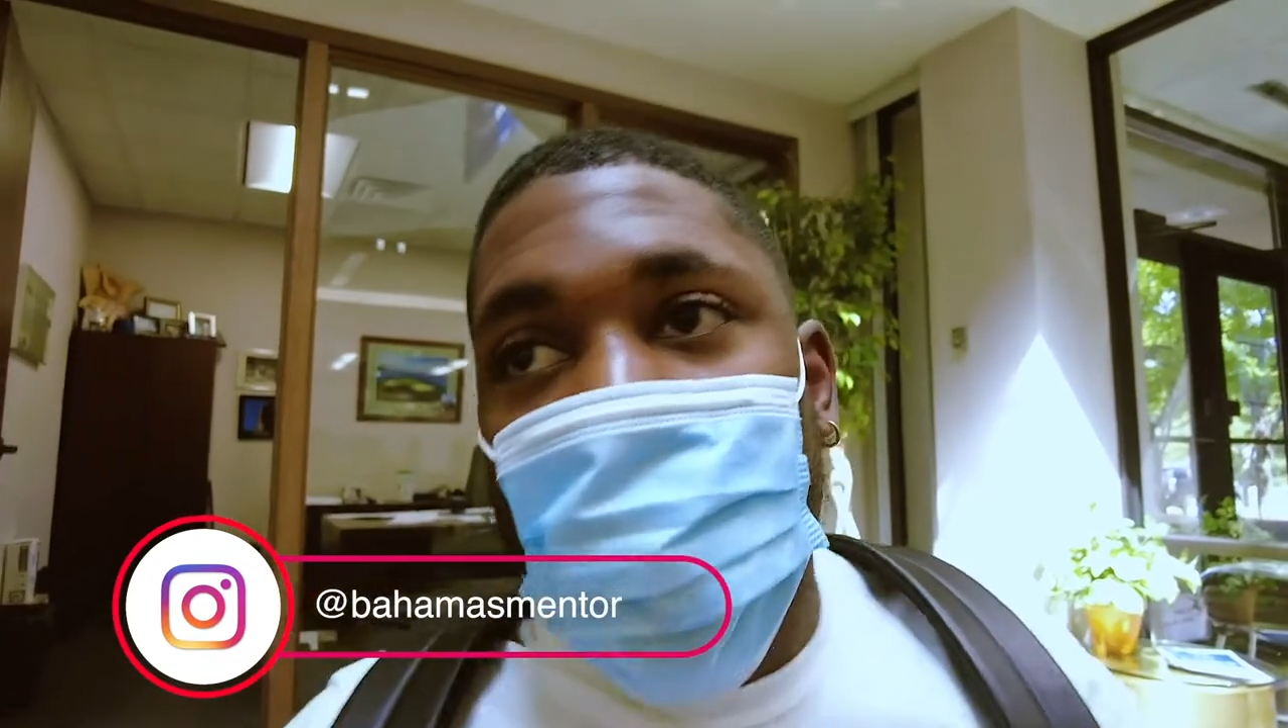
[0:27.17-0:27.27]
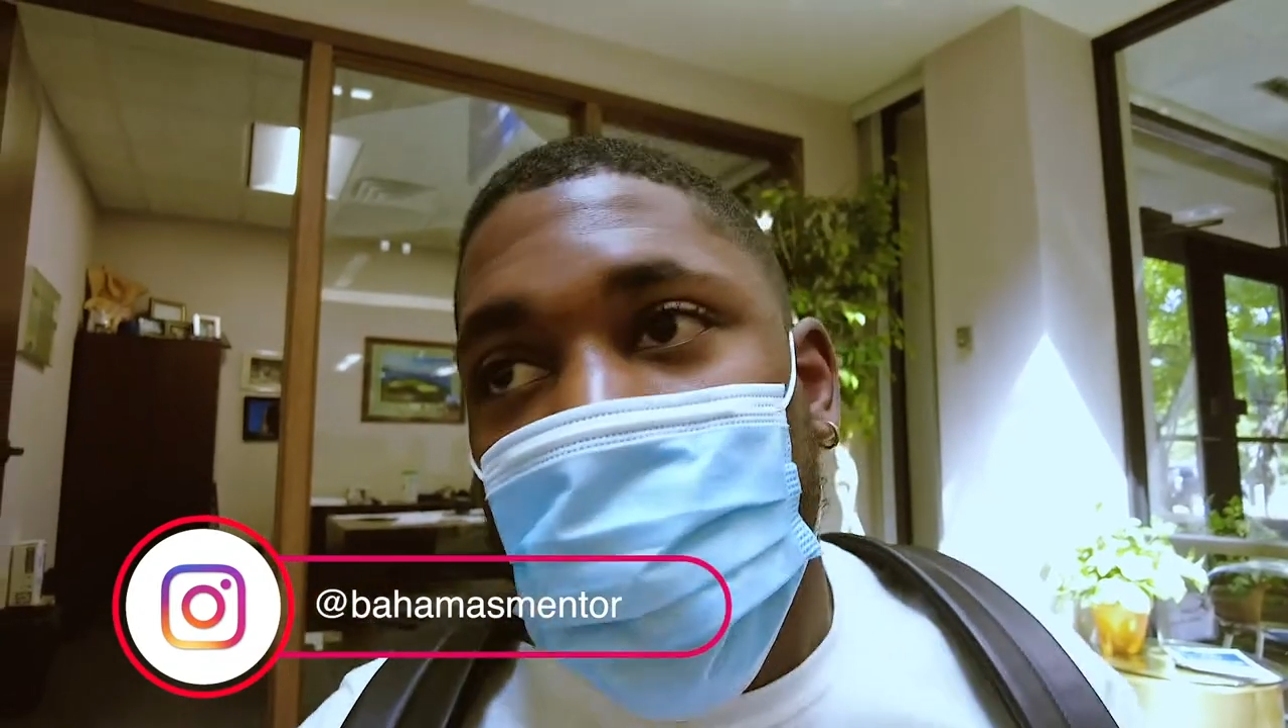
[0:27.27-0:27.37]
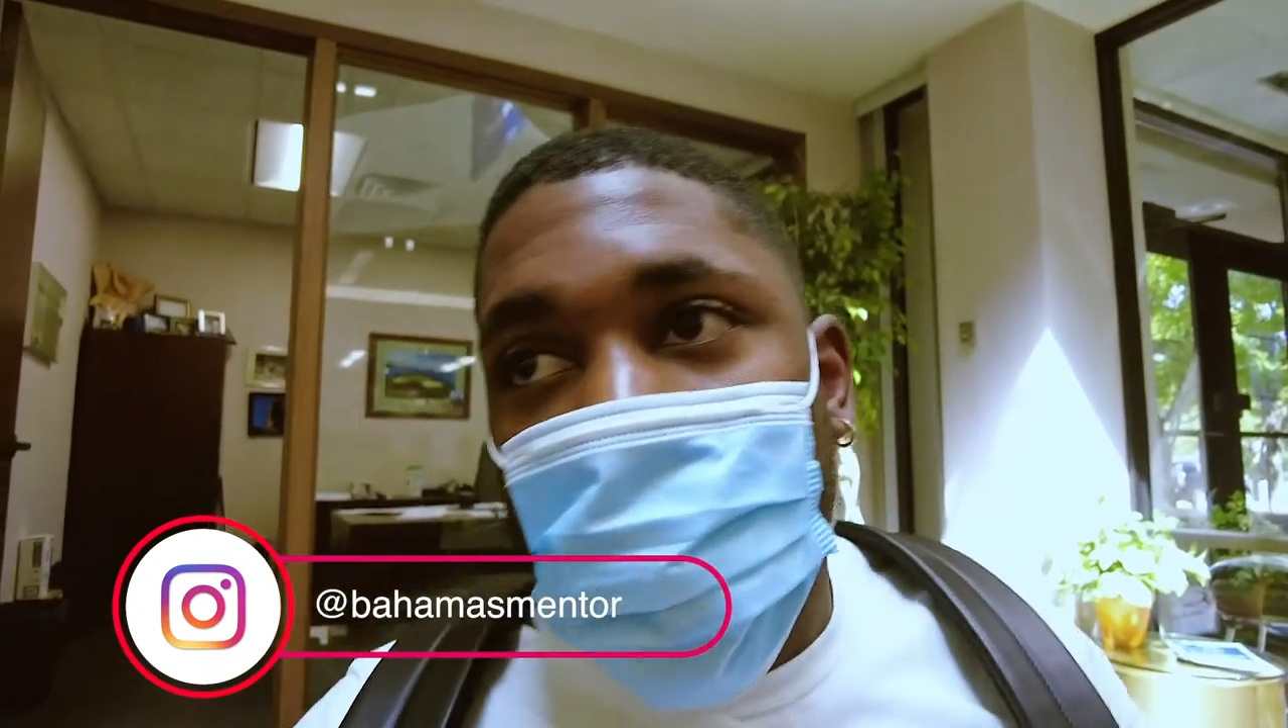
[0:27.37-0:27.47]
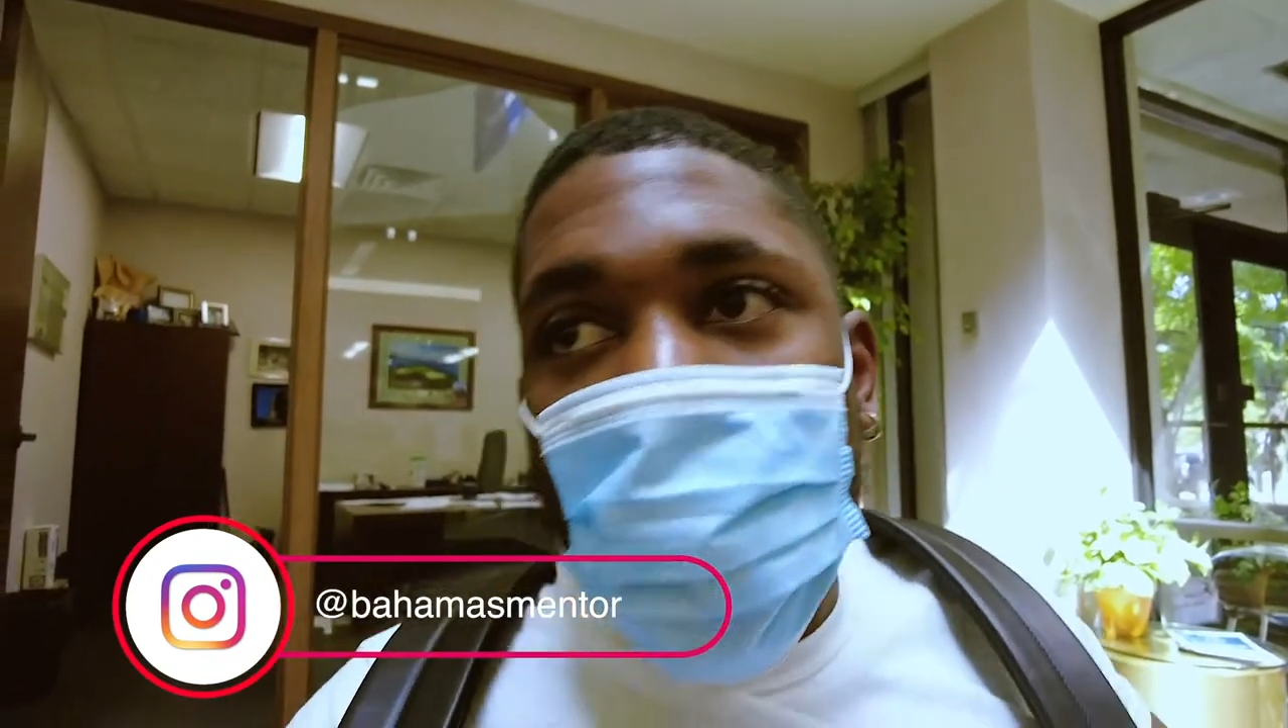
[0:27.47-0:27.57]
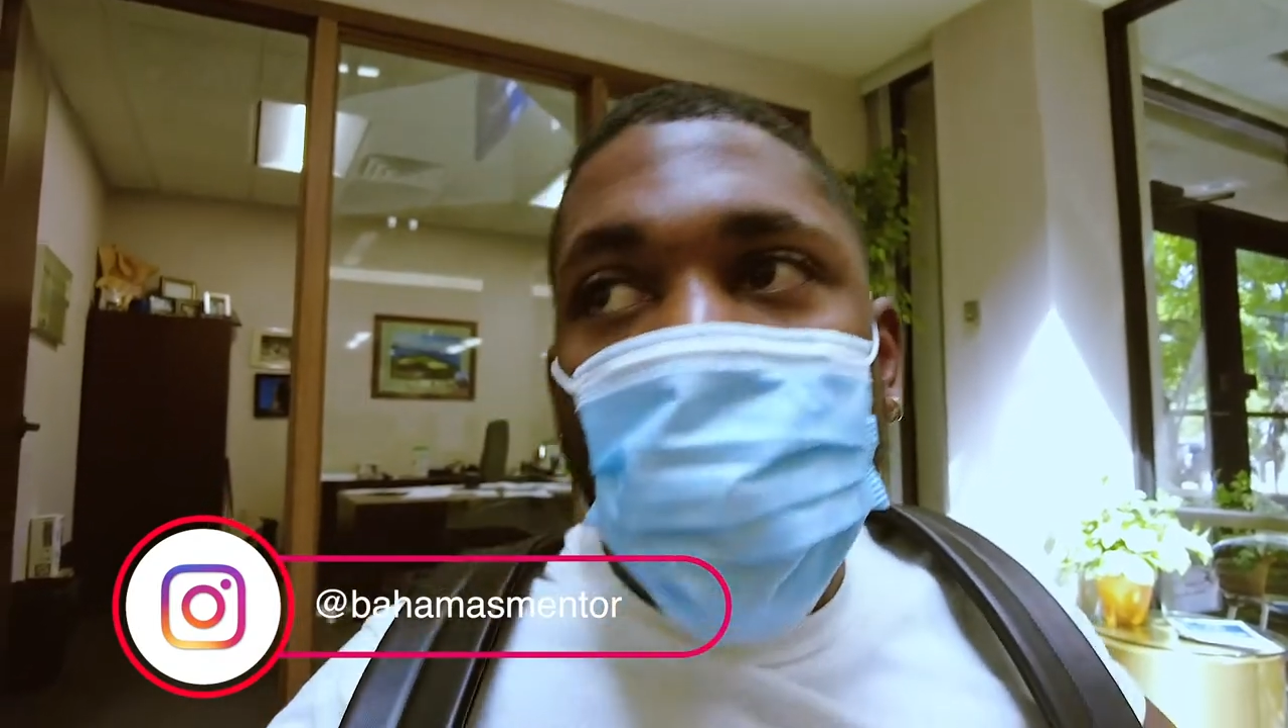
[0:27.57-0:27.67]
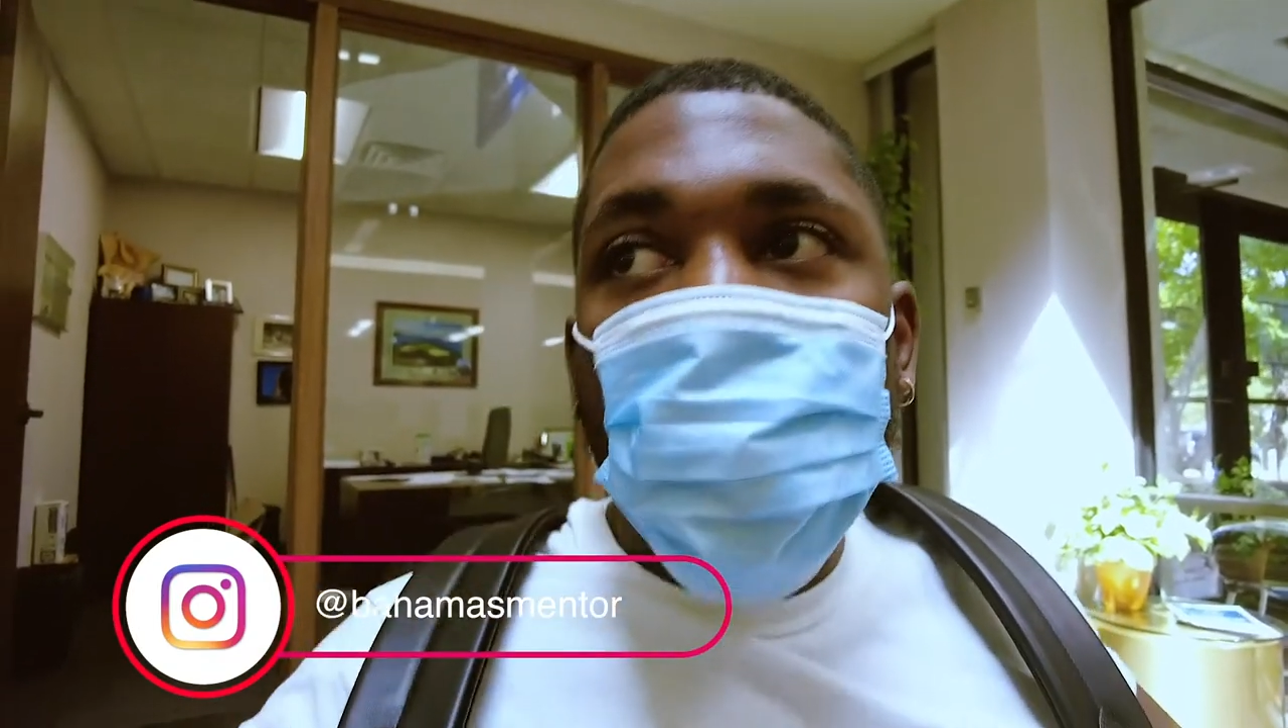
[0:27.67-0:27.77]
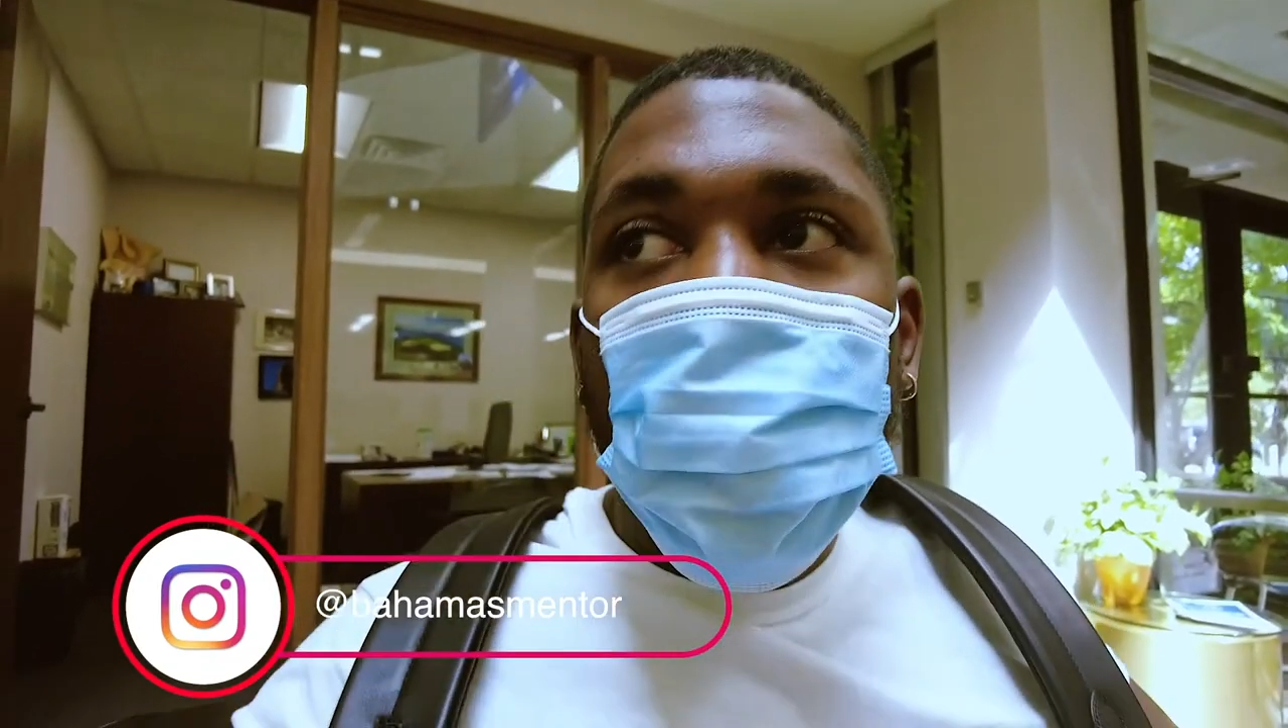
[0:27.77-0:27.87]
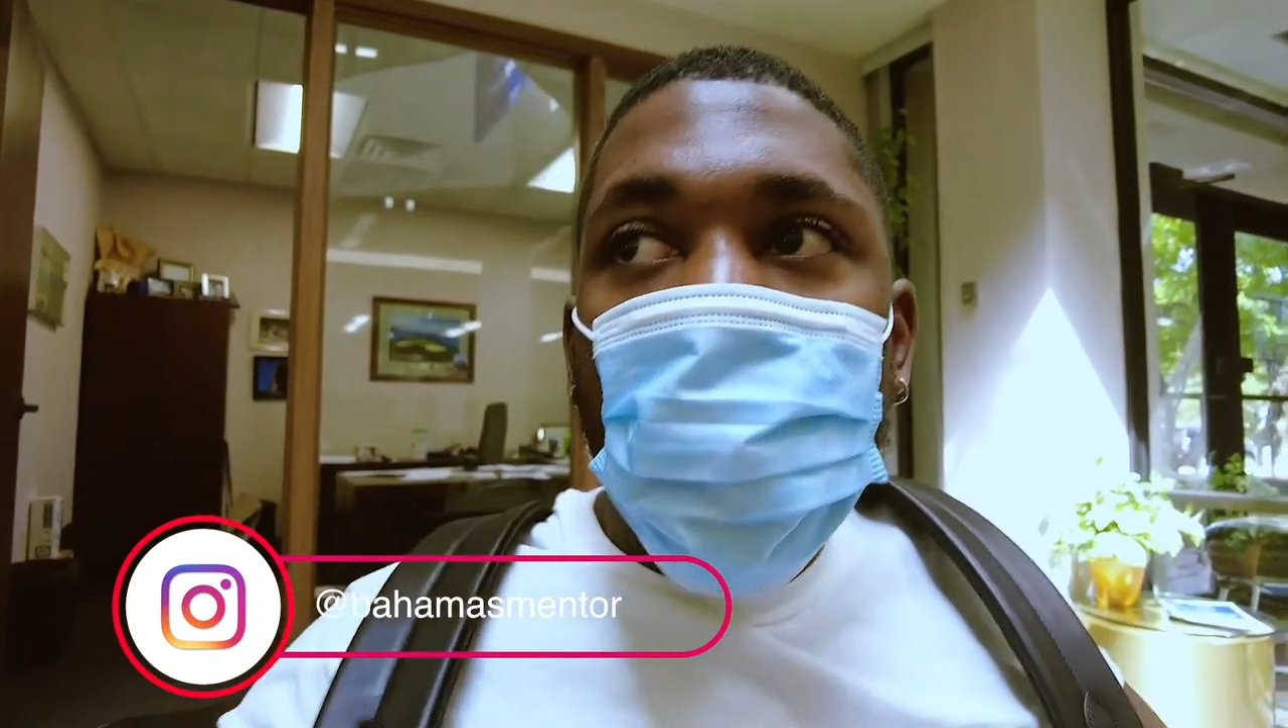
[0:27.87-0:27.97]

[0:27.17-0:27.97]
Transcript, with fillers: on it, right?